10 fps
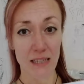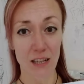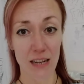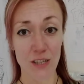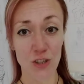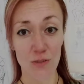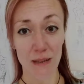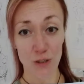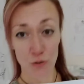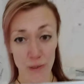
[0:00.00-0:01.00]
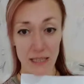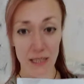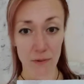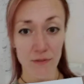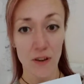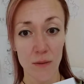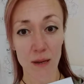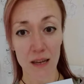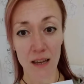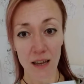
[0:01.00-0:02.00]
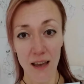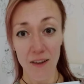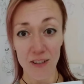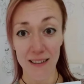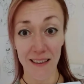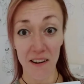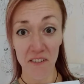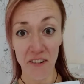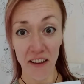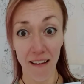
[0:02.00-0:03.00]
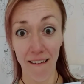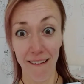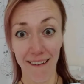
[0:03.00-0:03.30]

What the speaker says: So let's just make sure we eat it with fibre. Have I said that enough yet?